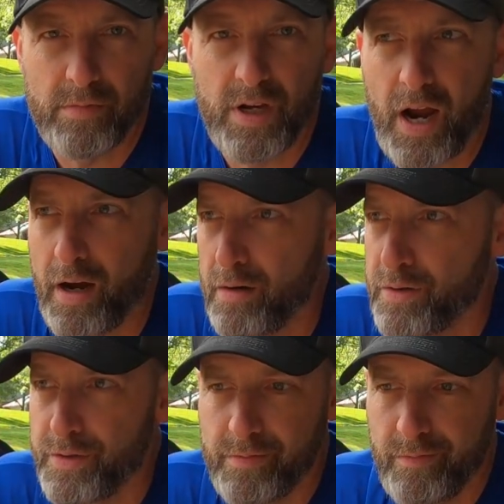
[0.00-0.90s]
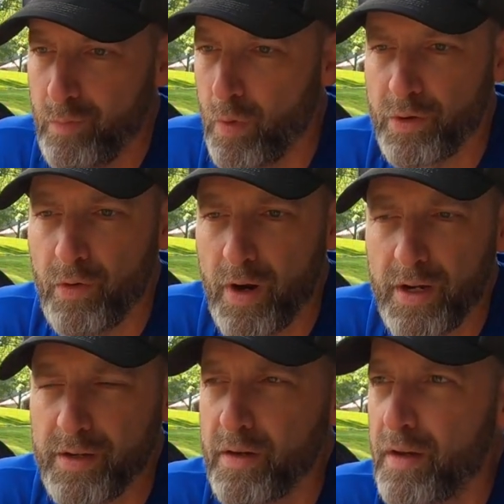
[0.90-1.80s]
tires work
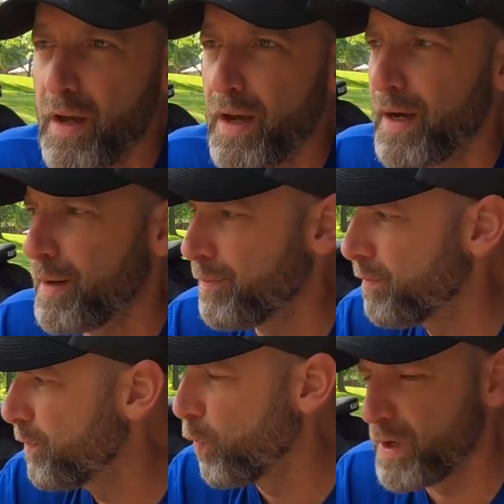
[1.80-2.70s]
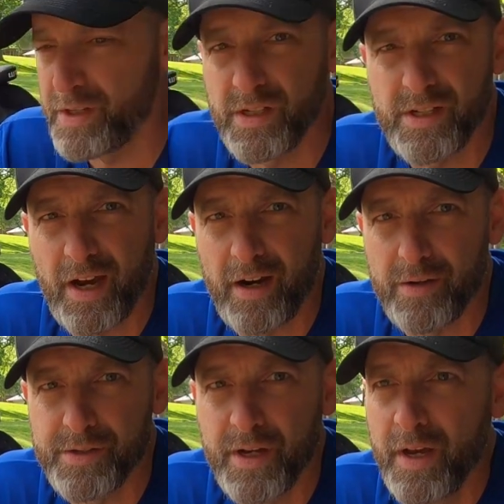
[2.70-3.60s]
great, 40C
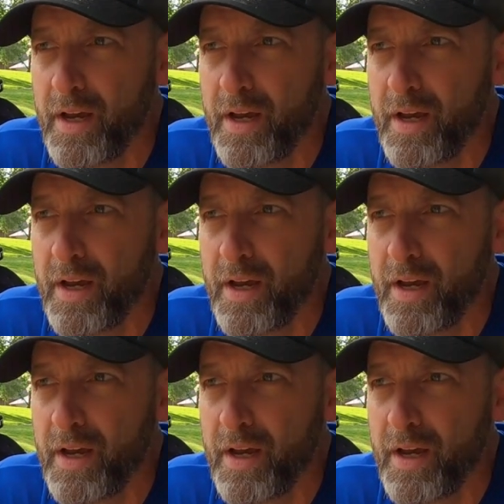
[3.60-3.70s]
tires.